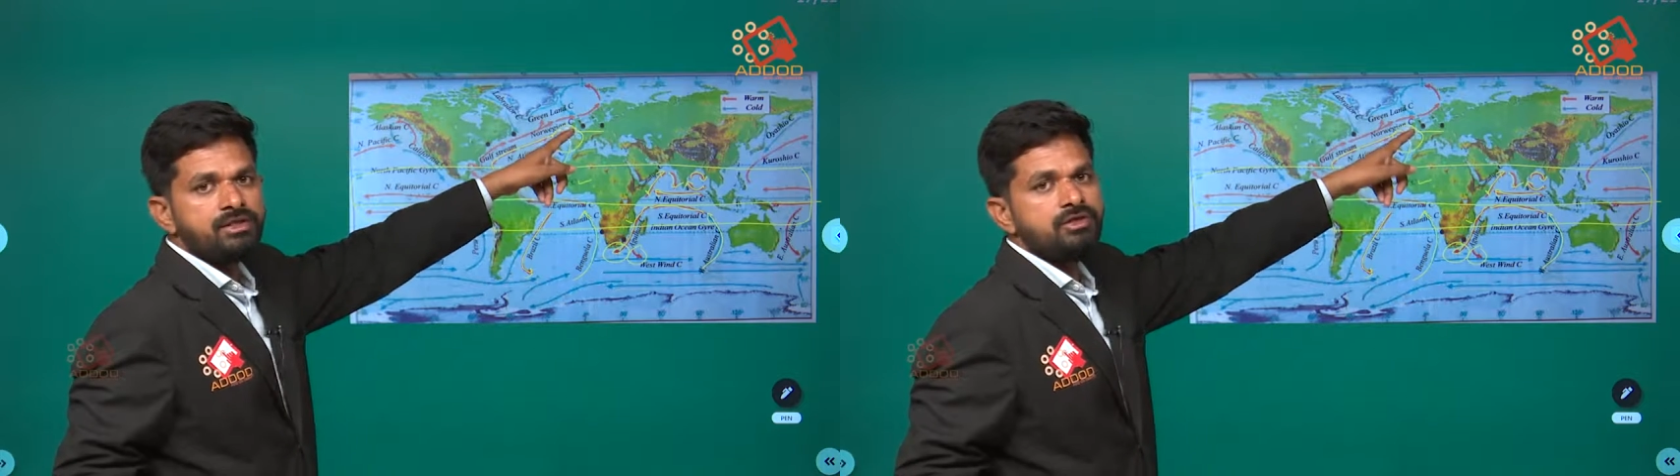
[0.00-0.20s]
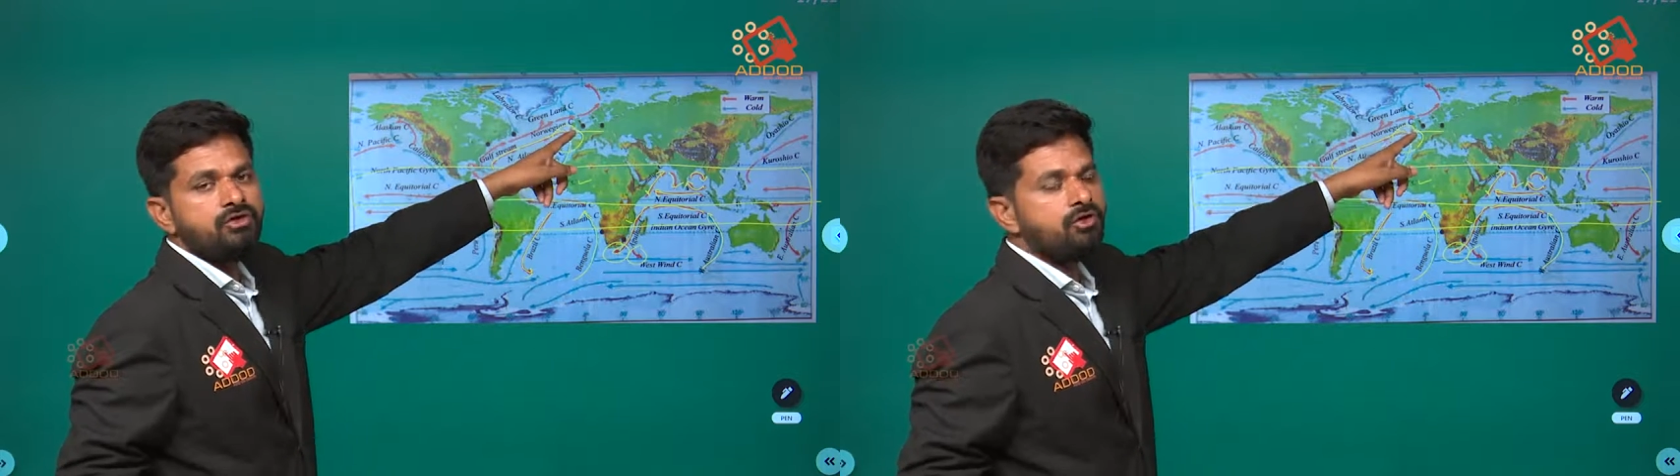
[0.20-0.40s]

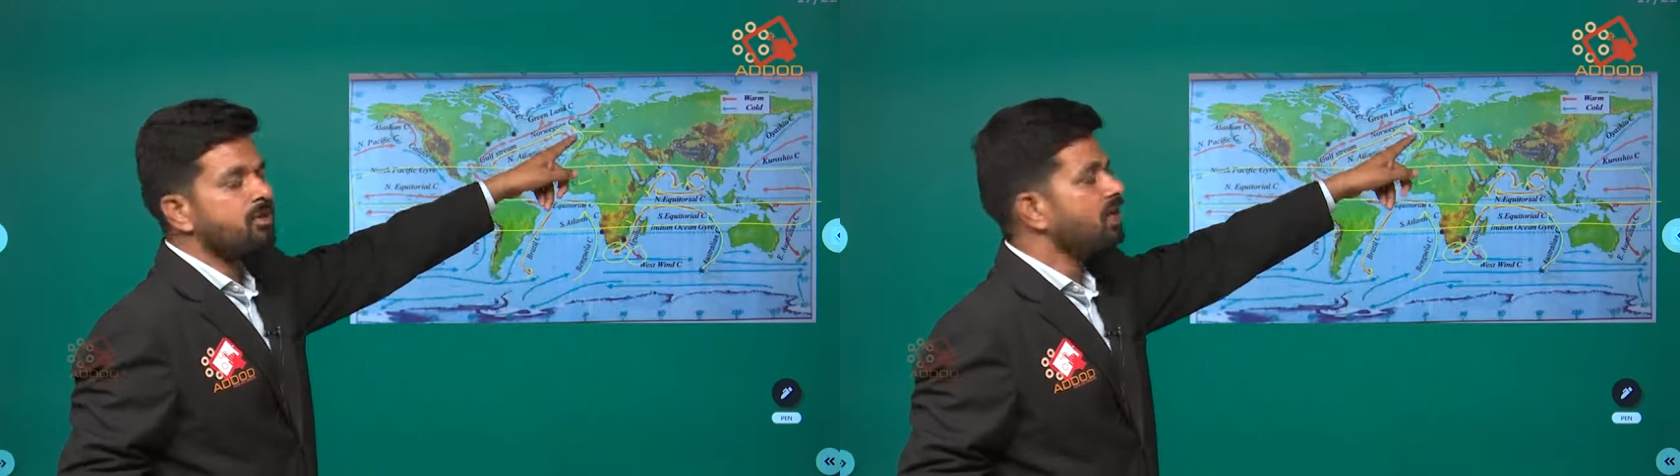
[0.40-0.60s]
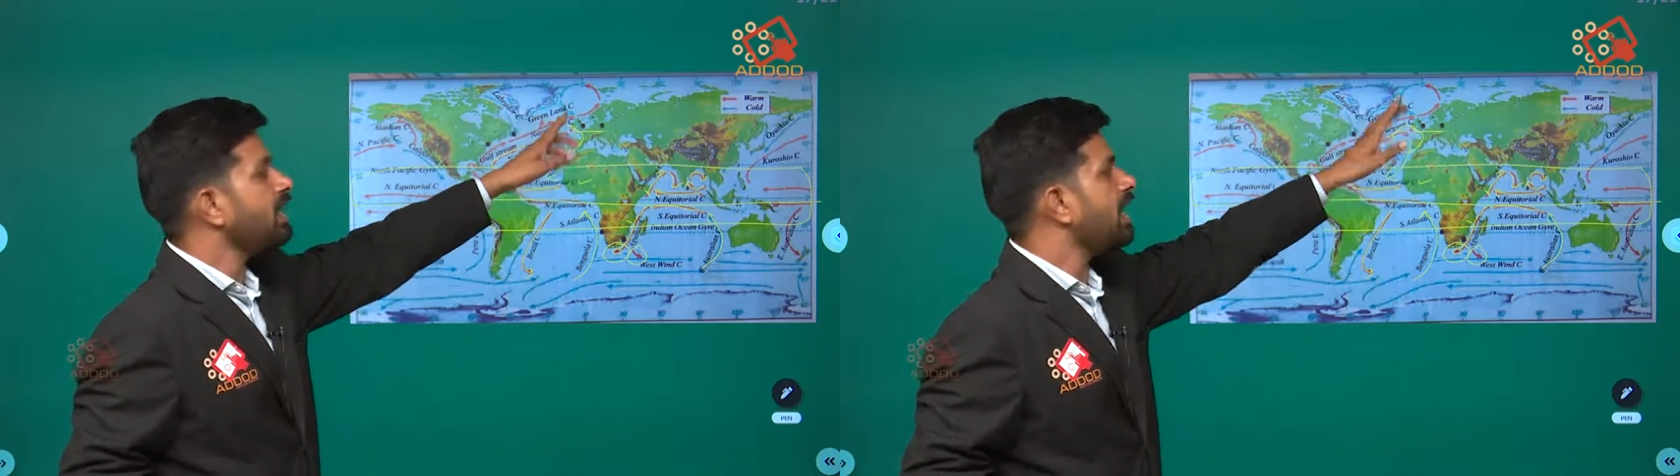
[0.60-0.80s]
you will
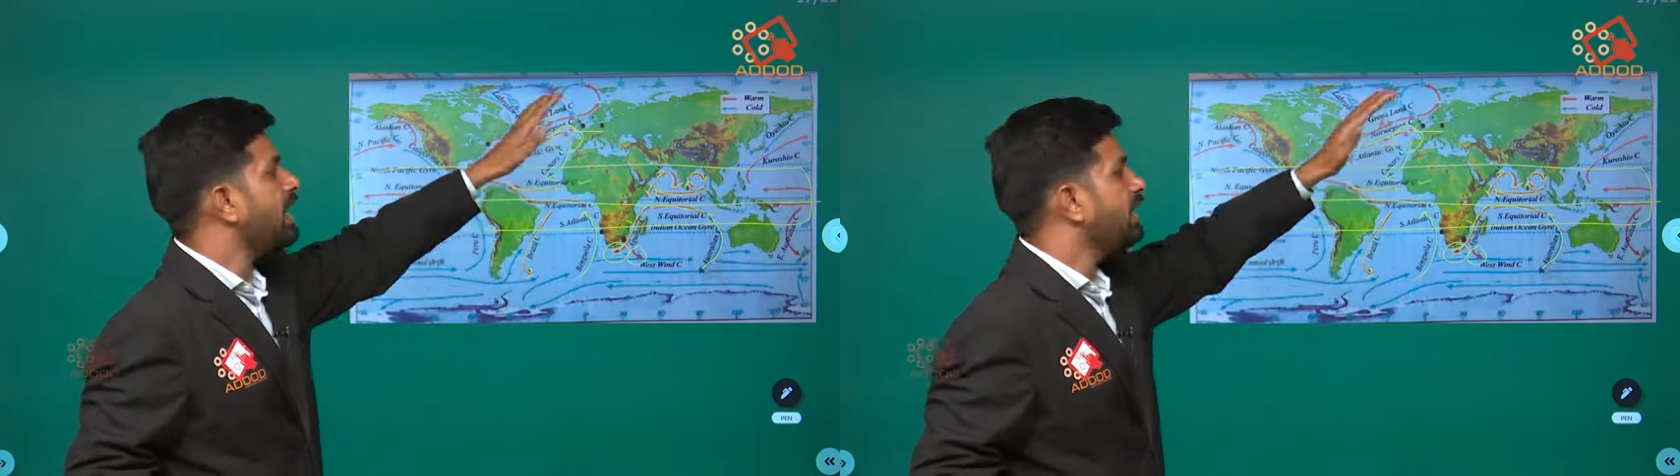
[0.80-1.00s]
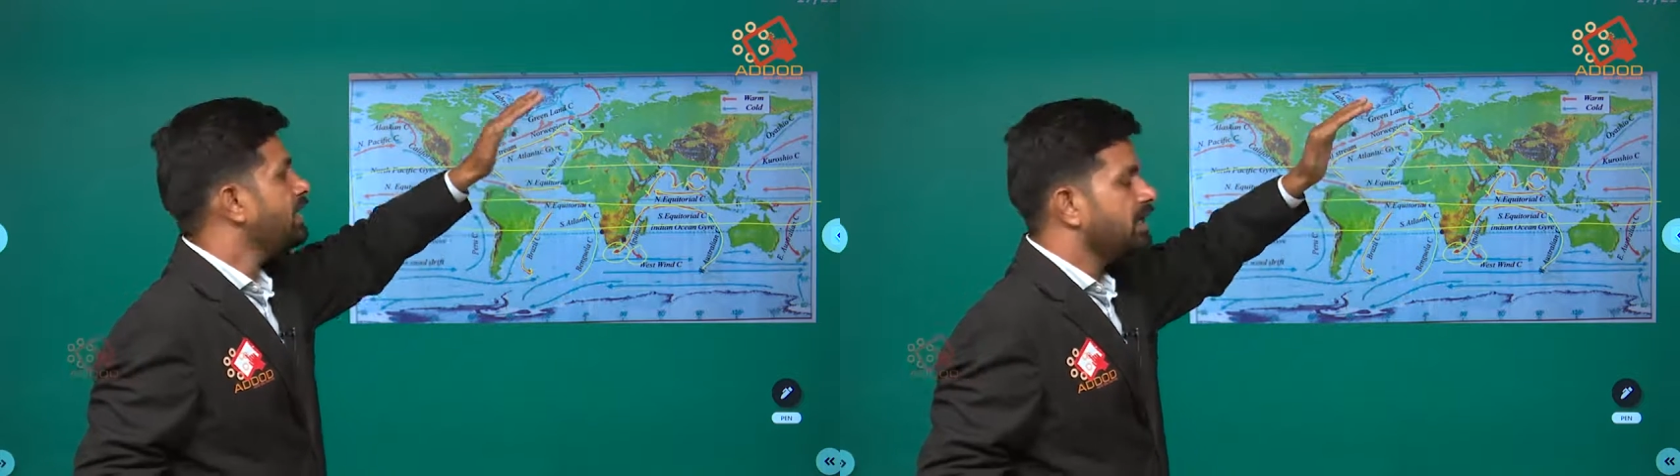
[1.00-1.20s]
be
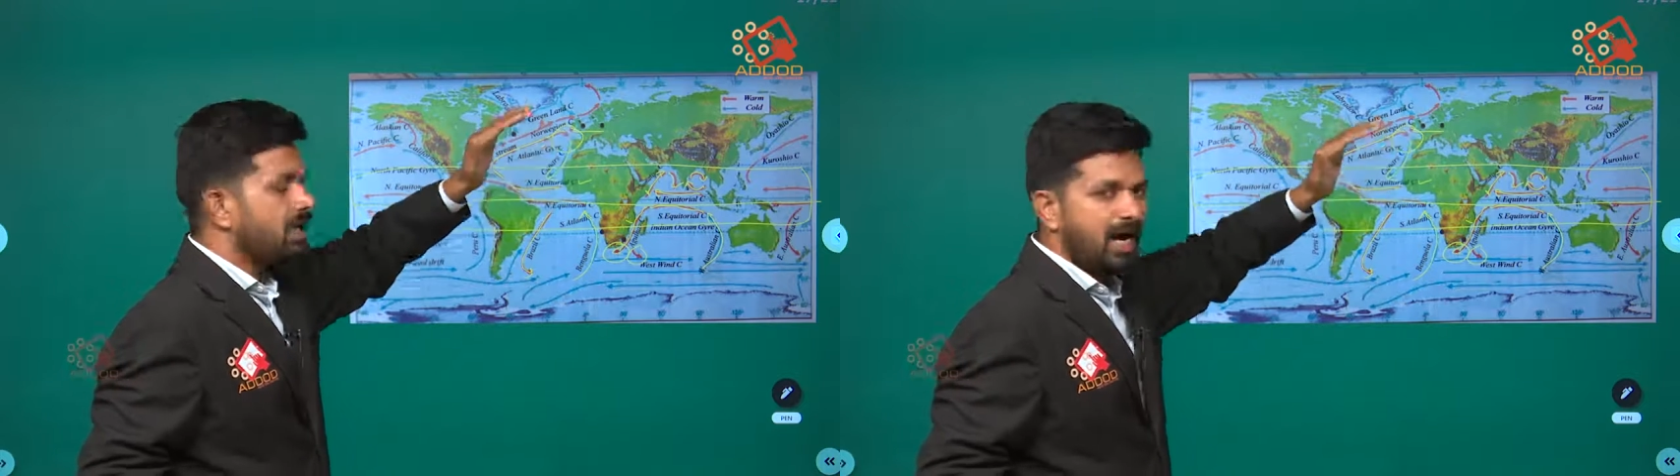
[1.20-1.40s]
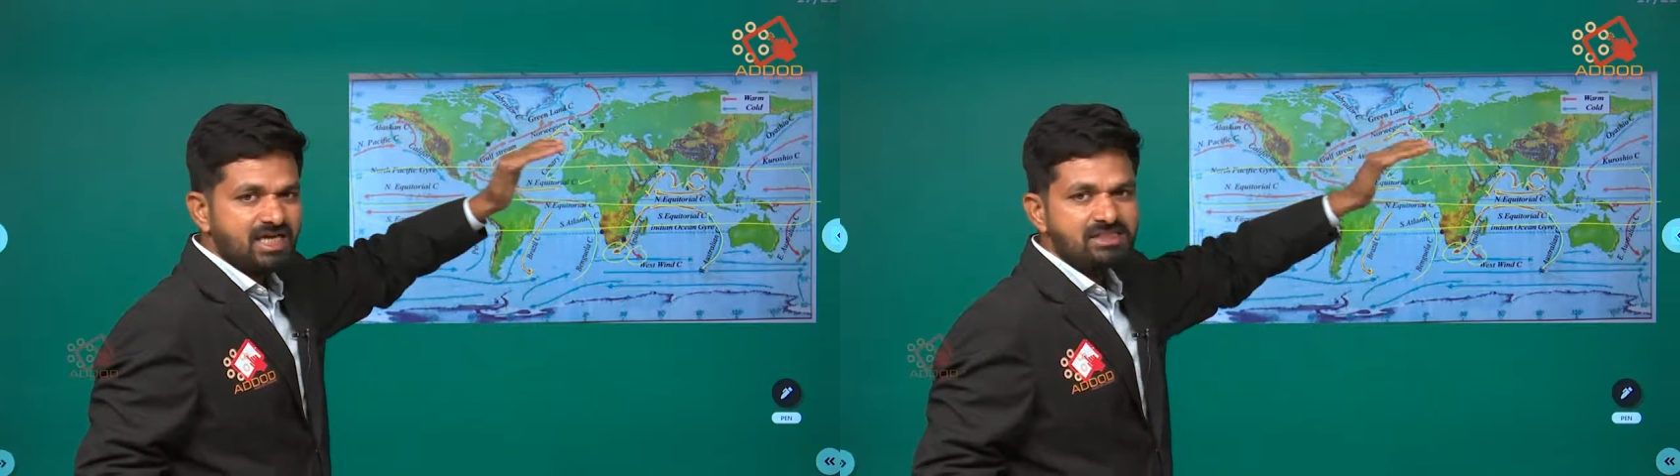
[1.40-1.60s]

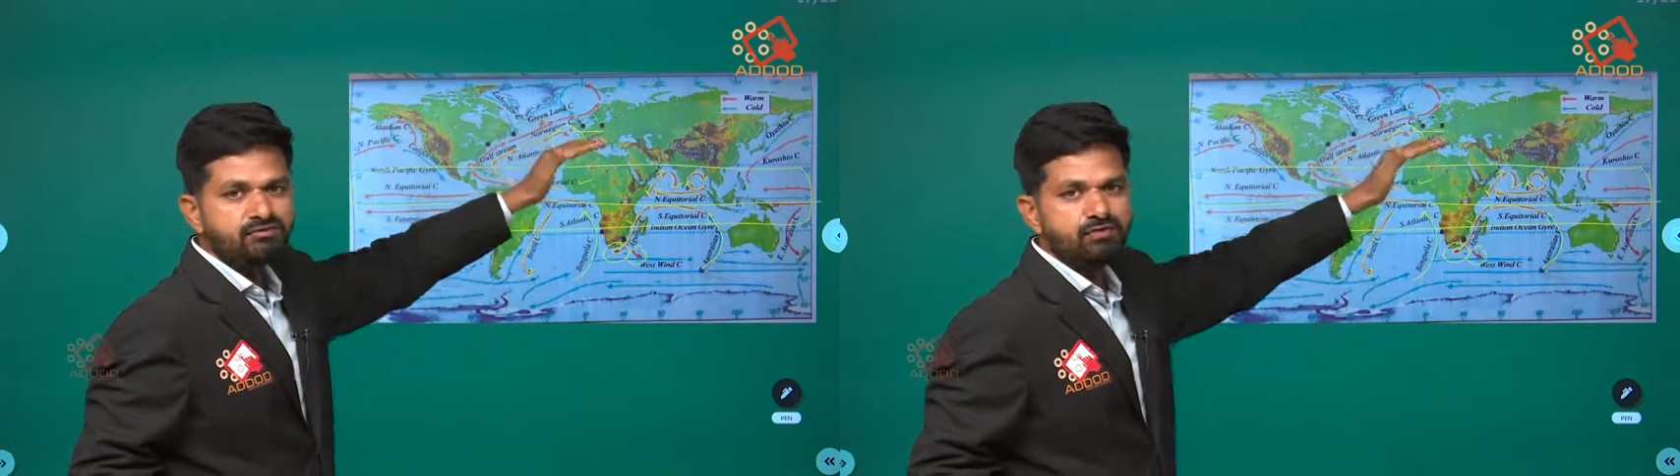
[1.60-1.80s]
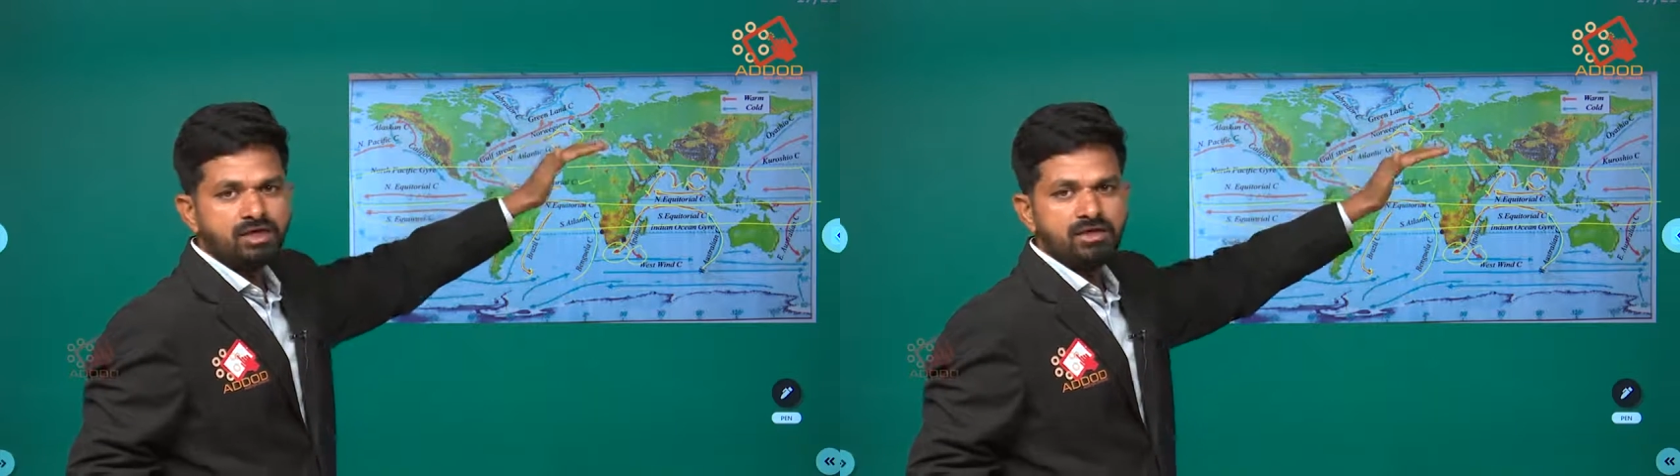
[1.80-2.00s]
ice
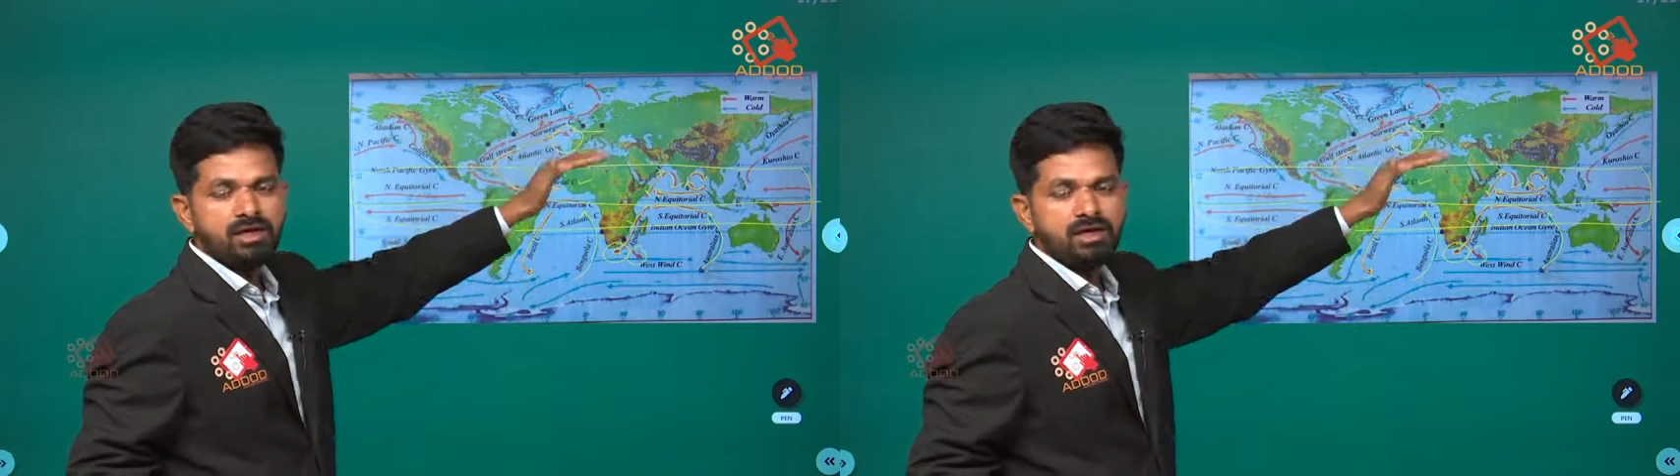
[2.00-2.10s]
free,